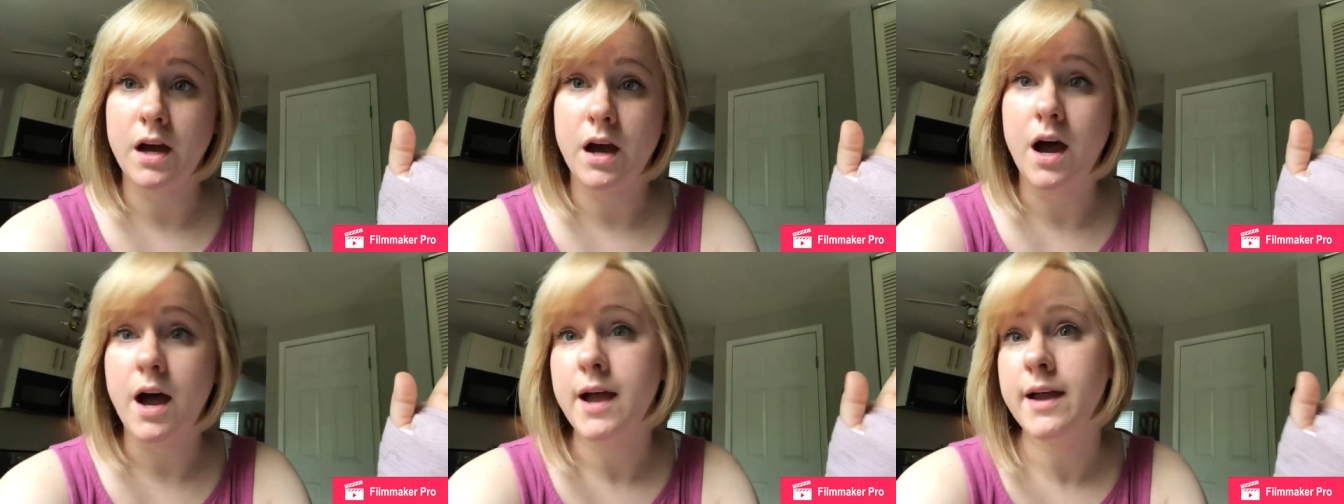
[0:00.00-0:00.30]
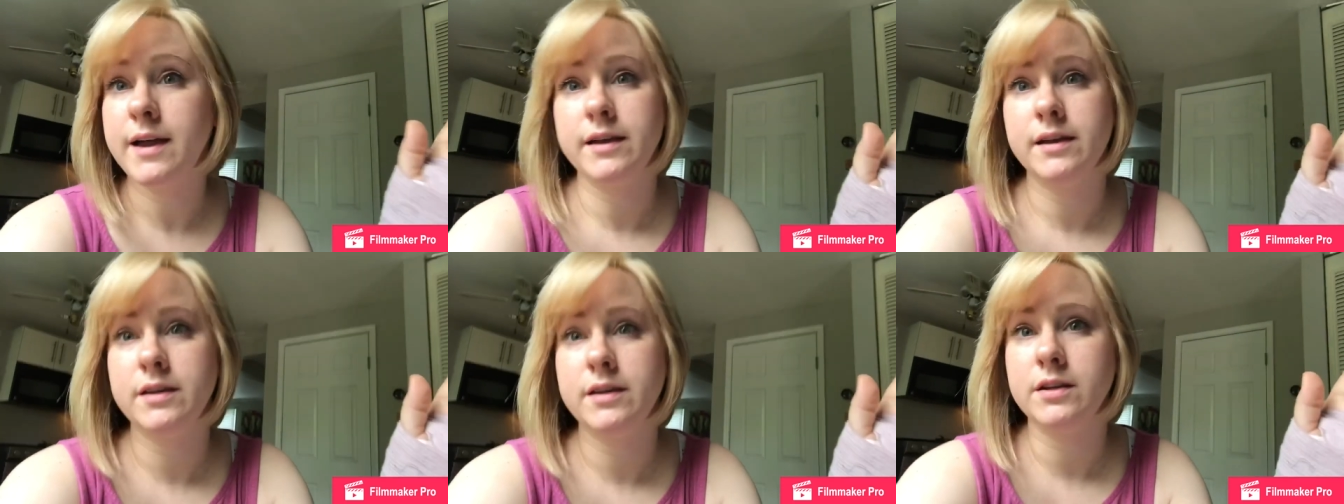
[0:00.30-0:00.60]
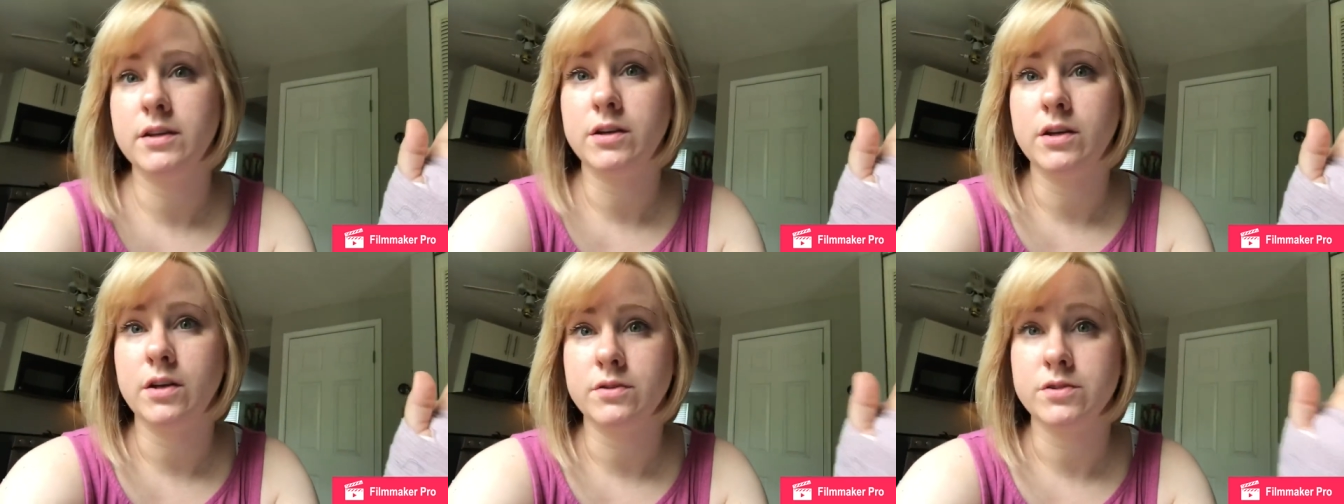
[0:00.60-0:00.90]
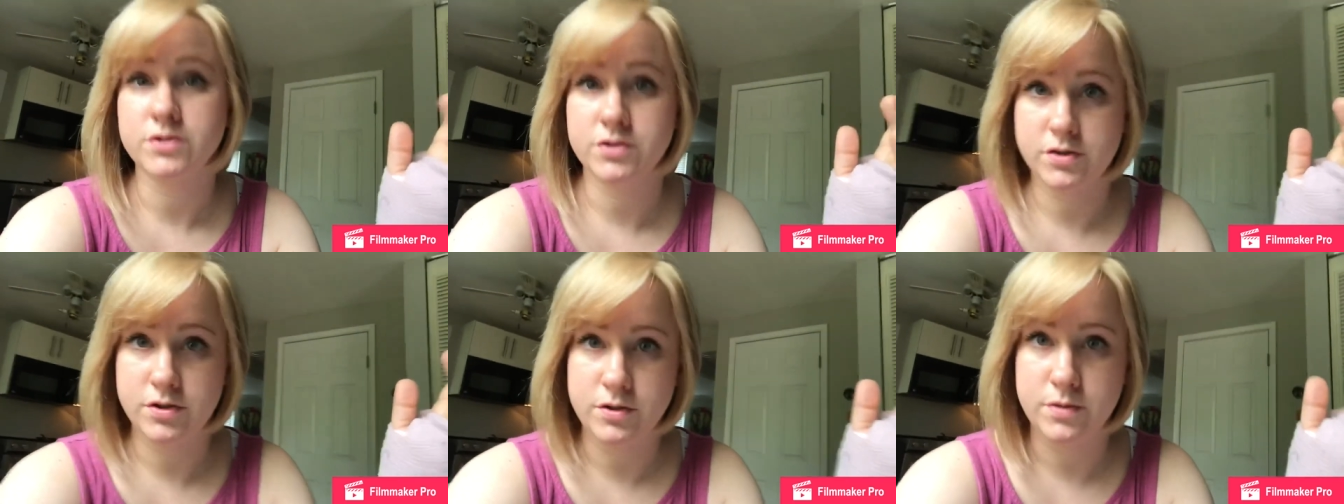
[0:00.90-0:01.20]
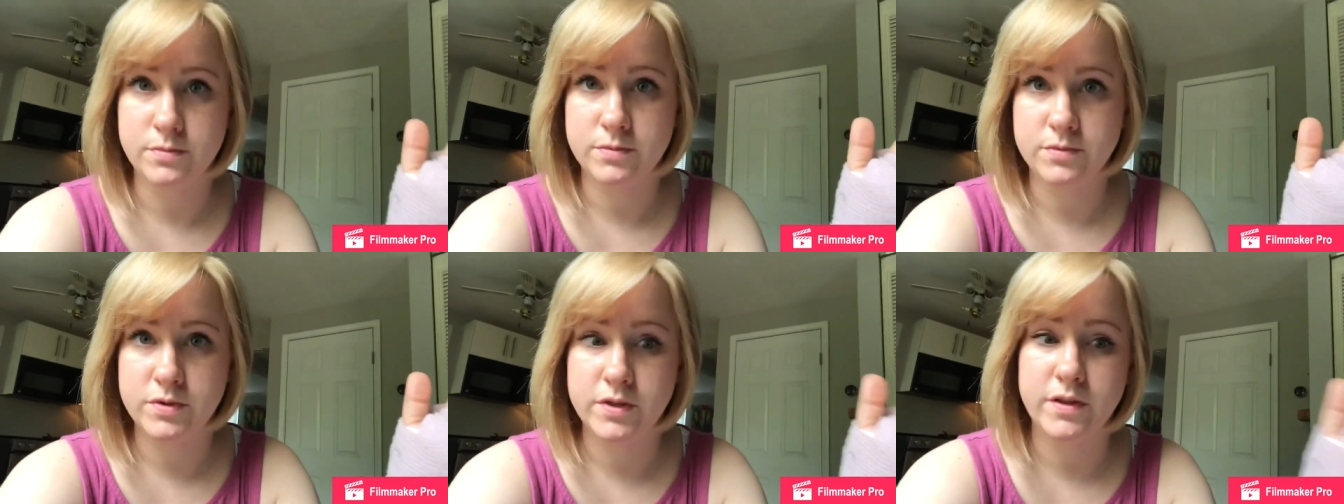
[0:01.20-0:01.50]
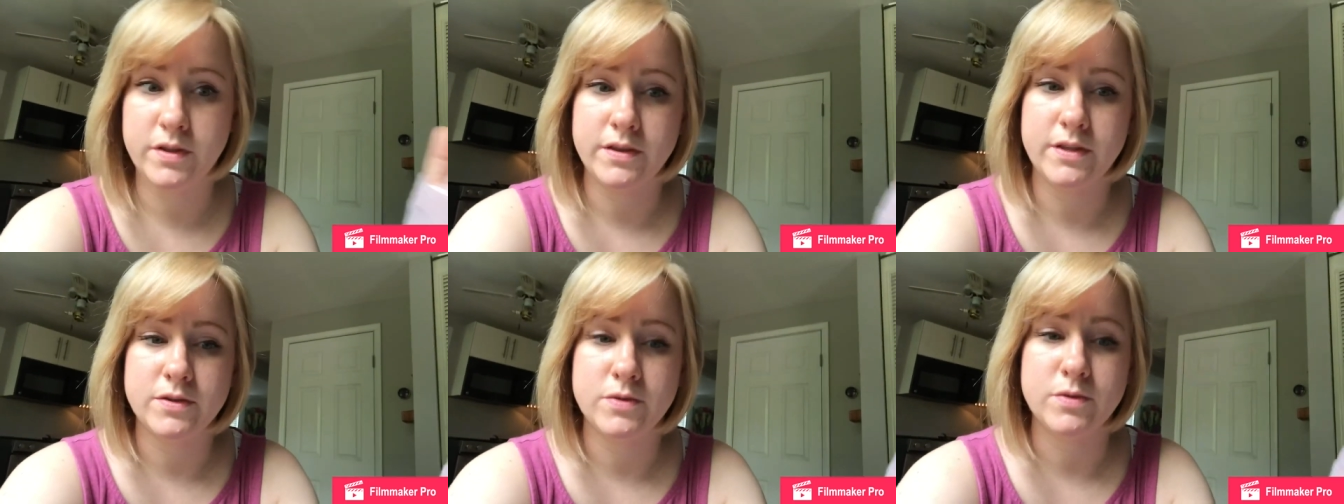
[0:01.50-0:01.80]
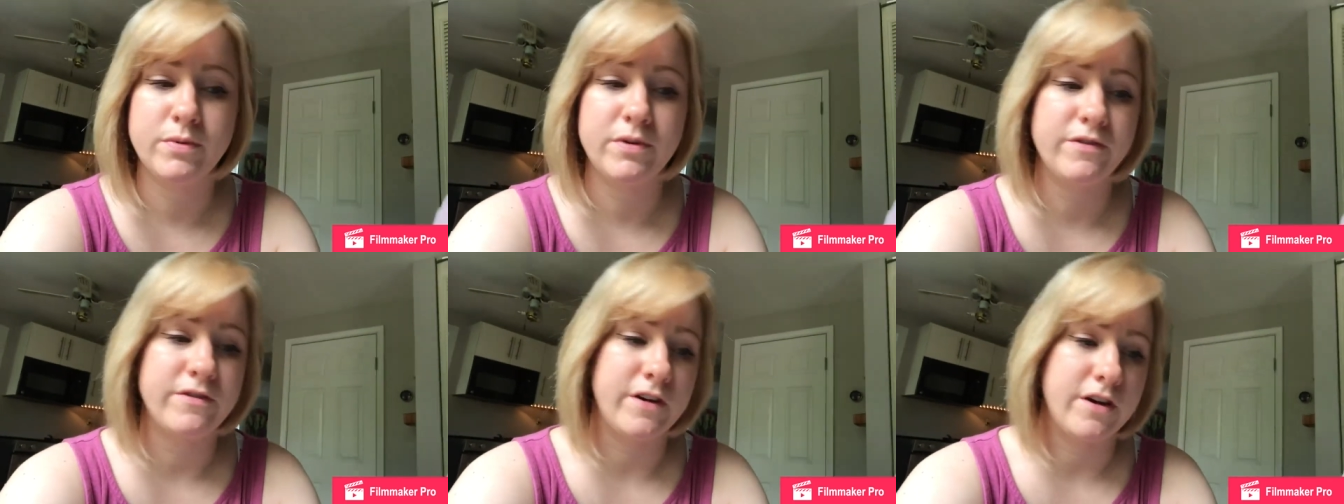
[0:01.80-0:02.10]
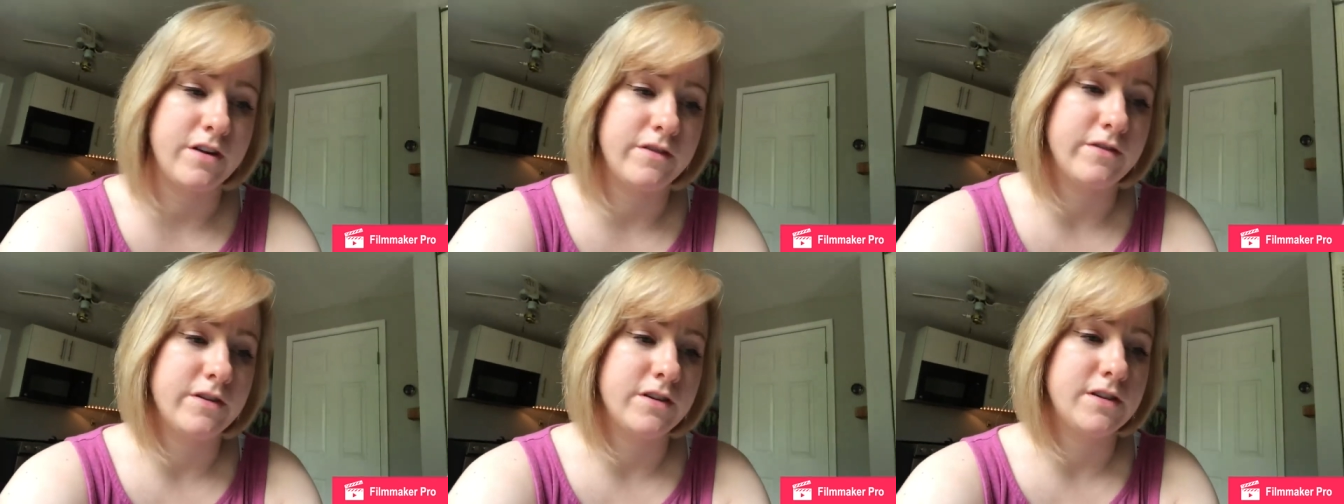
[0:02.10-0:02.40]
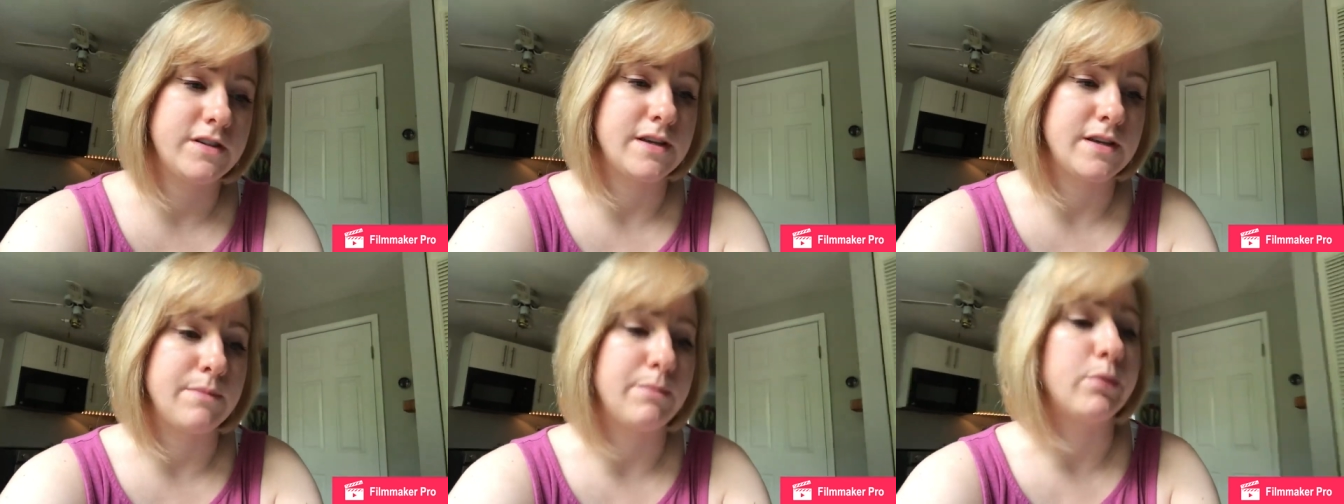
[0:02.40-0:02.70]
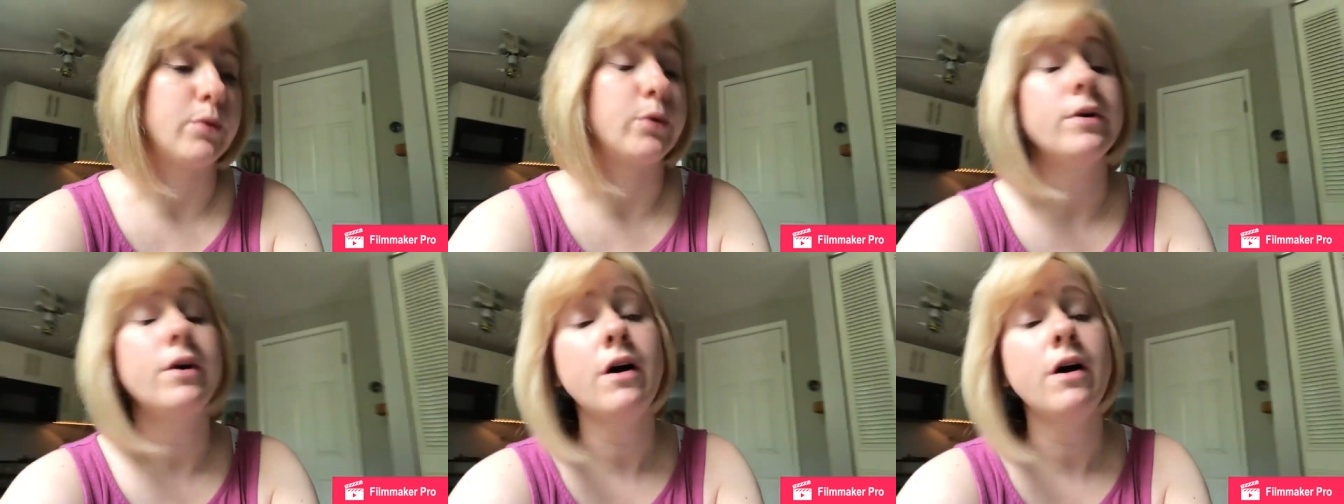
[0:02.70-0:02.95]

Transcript: I assumed that this would be very, very simple.